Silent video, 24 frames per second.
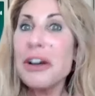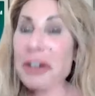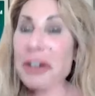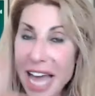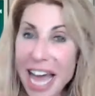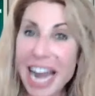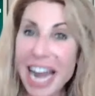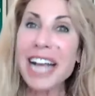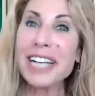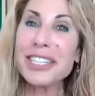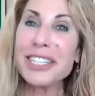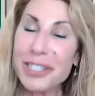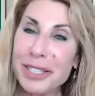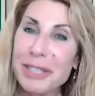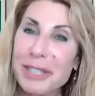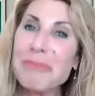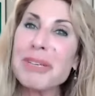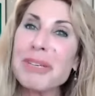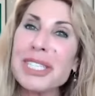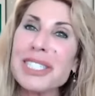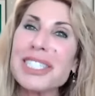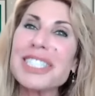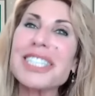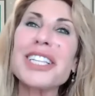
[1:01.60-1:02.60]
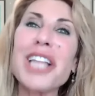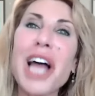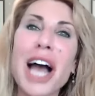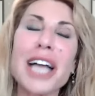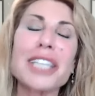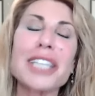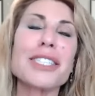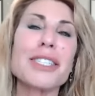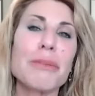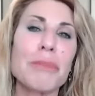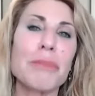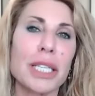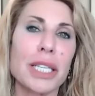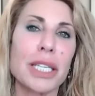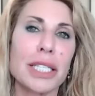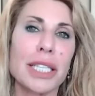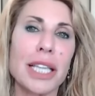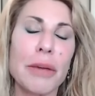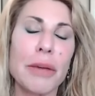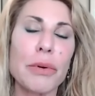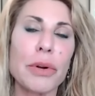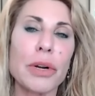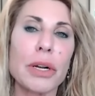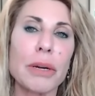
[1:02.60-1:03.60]
That actually means a lot to me that
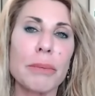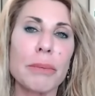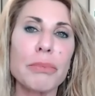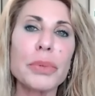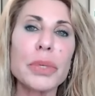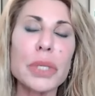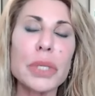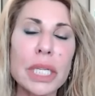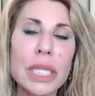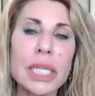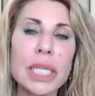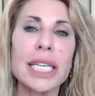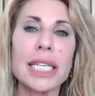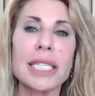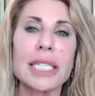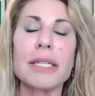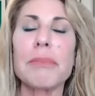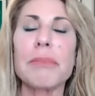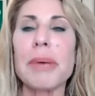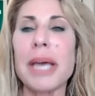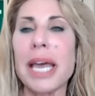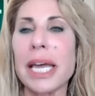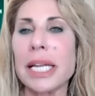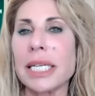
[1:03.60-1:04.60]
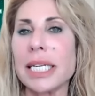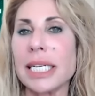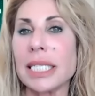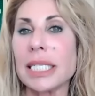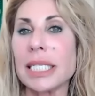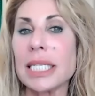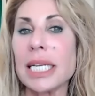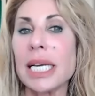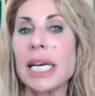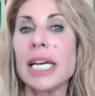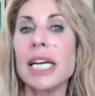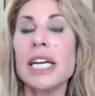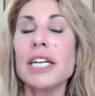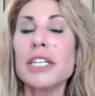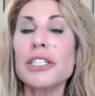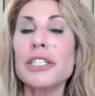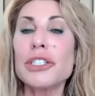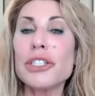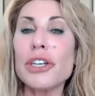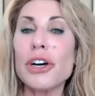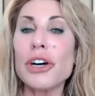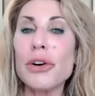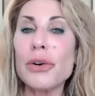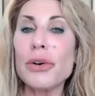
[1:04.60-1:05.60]
they were completely independent.
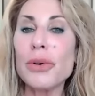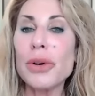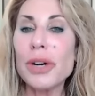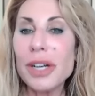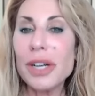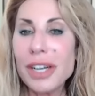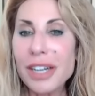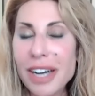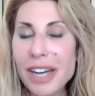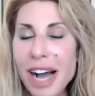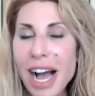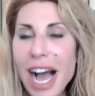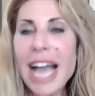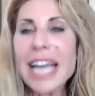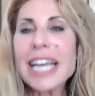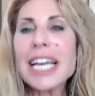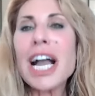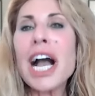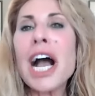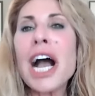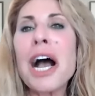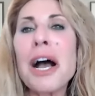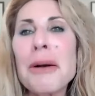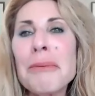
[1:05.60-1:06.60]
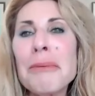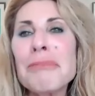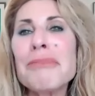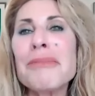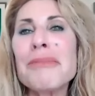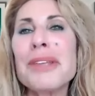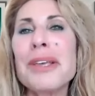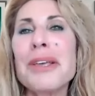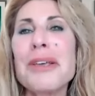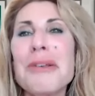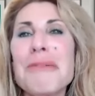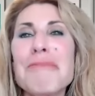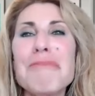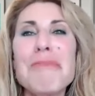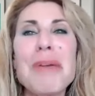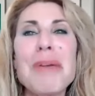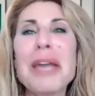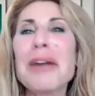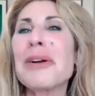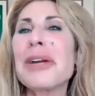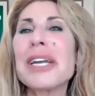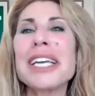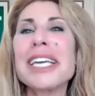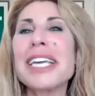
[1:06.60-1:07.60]
So I come
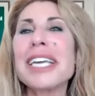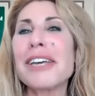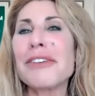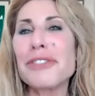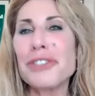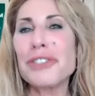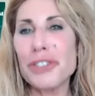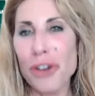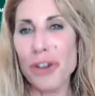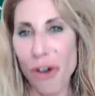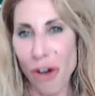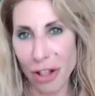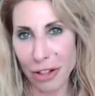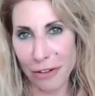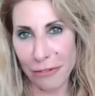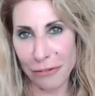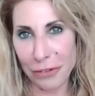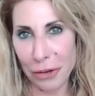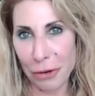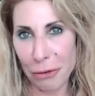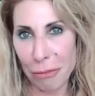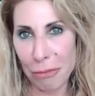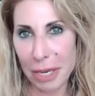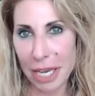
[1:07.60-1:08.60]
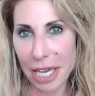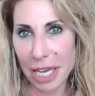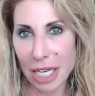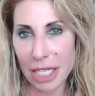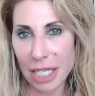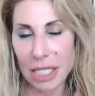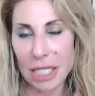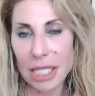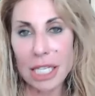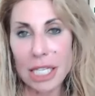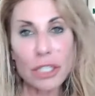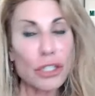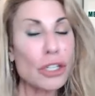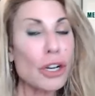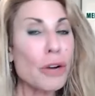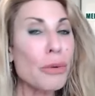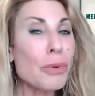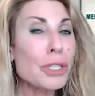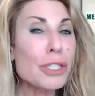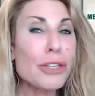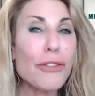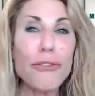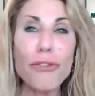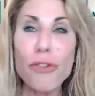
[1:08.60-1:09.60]
bearing gifts to all of you because this
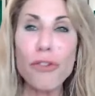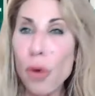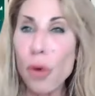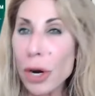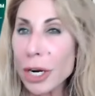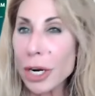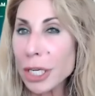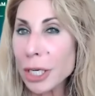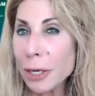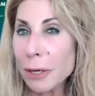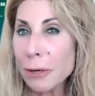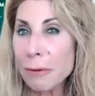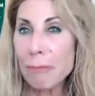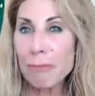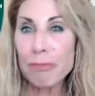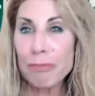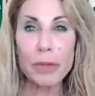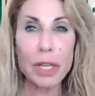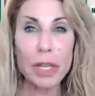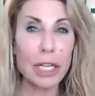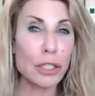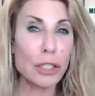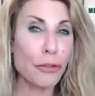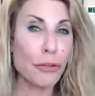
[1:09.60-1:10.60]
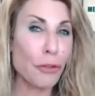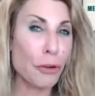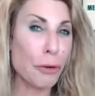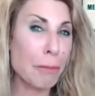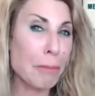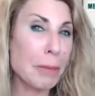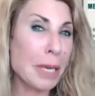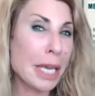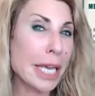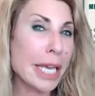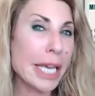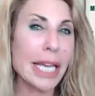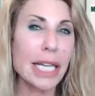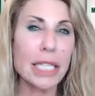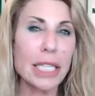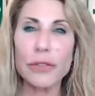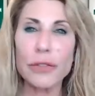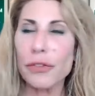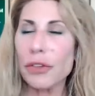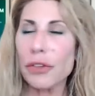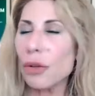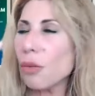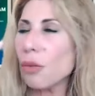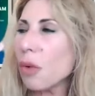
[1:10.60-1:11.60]
show is for you. It's for me.
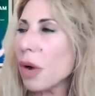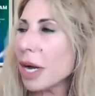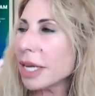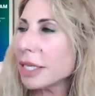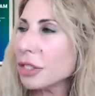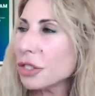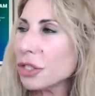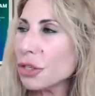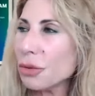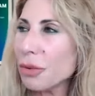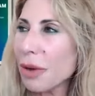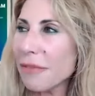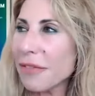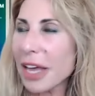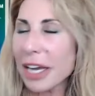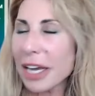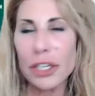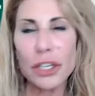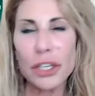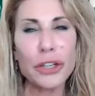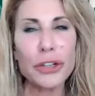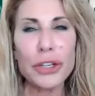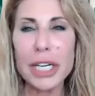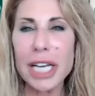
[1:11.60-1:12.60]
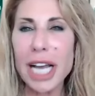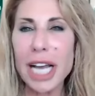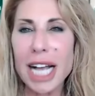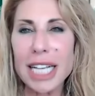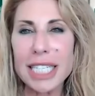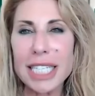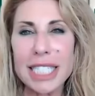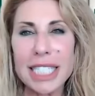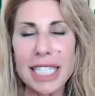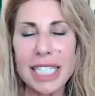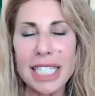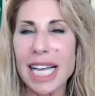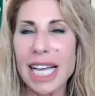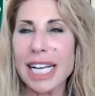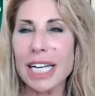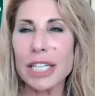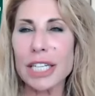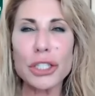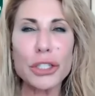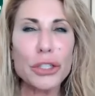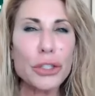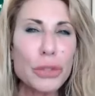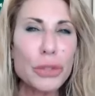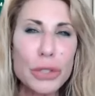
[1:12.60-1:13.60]
It's for the ones who have that curiosity like
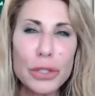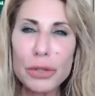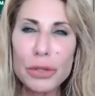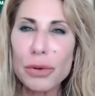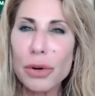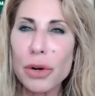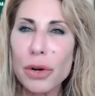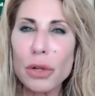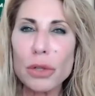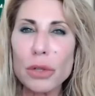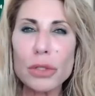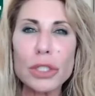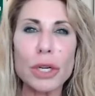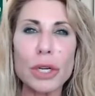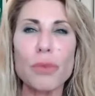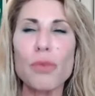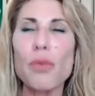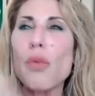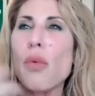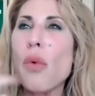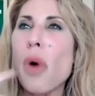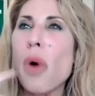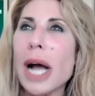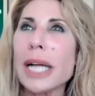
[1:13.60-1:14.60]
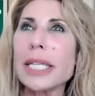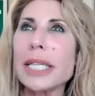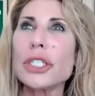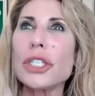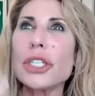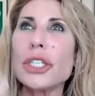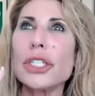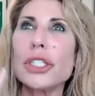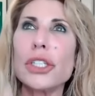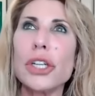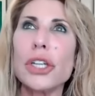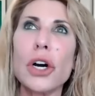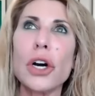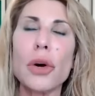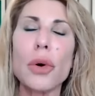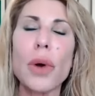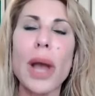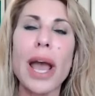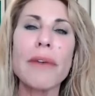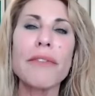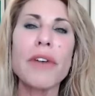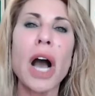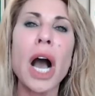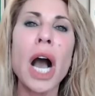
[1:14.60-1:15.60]
a two year old and want to know,
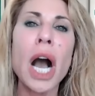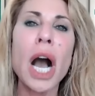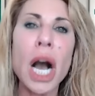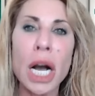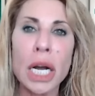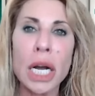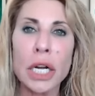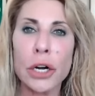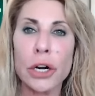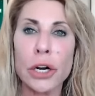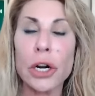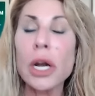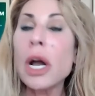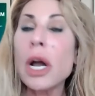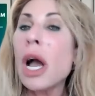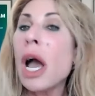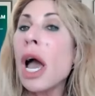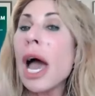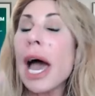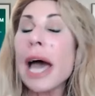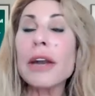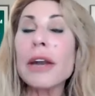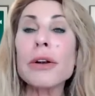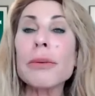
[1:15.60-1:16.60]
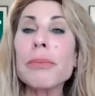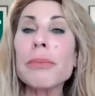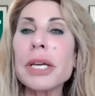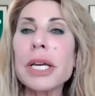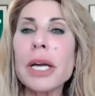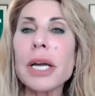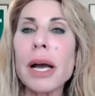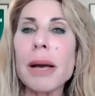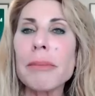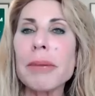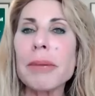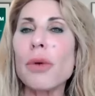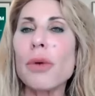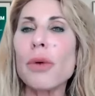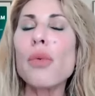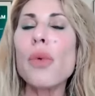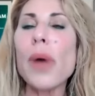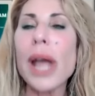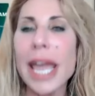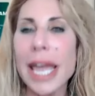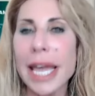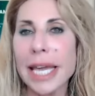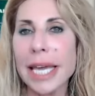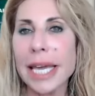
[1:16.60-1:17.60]
have a hunger, and are becoming
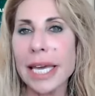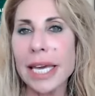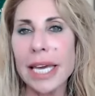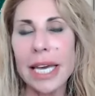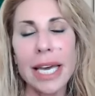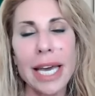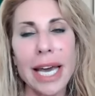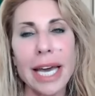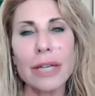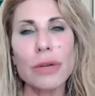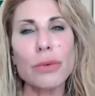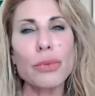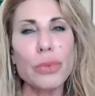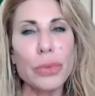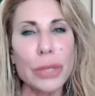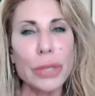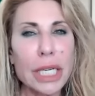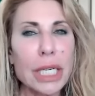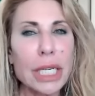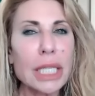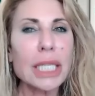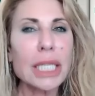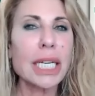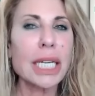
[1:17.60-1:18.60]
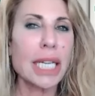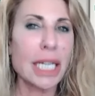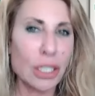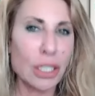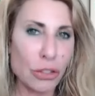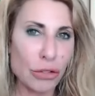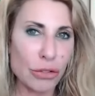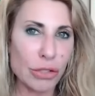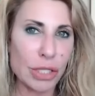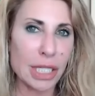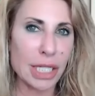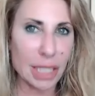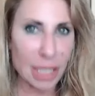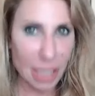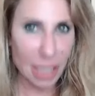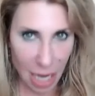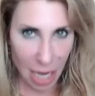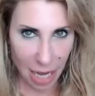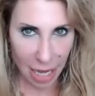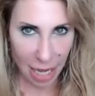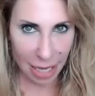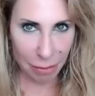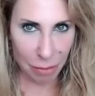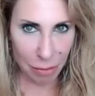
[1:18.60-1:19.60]
awake at a really interesting
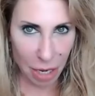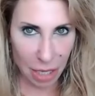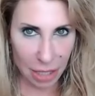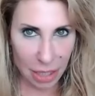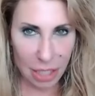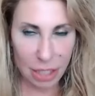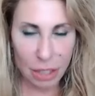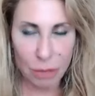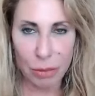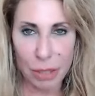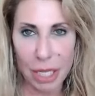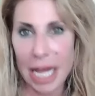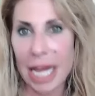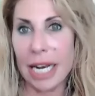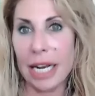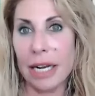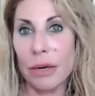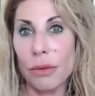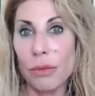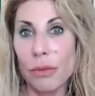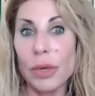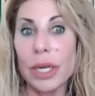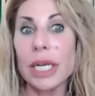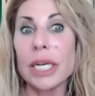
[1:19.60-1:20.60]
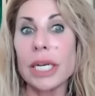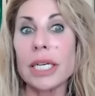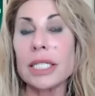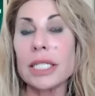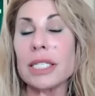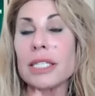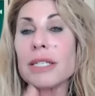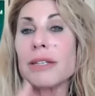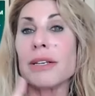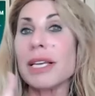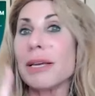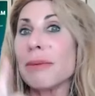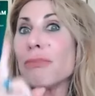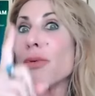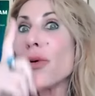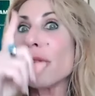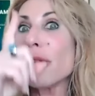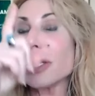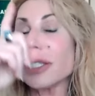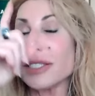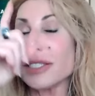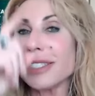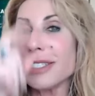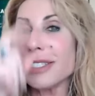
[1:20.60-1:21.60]
time on this planet when it is
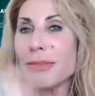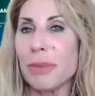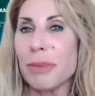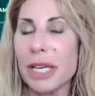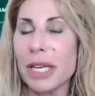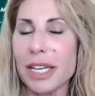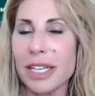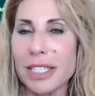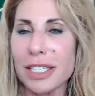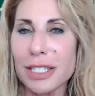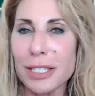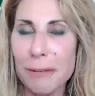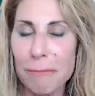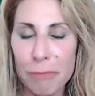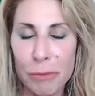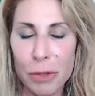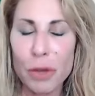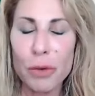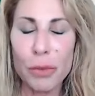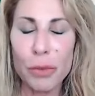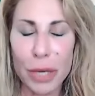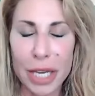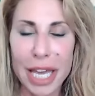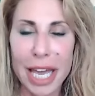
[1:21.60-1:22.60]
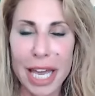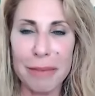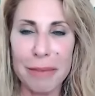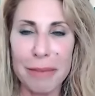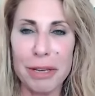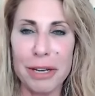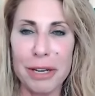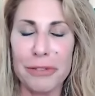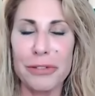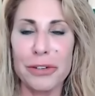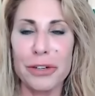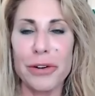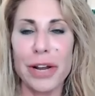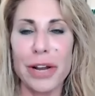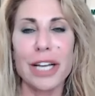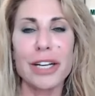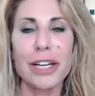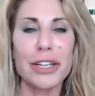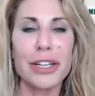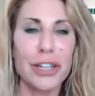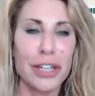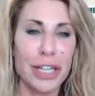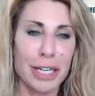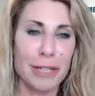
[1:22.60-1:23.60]
important because we came here for
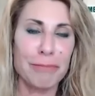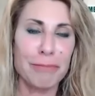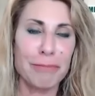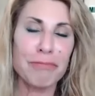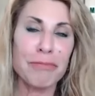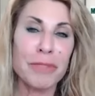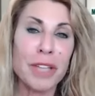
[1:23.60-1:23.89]
great good.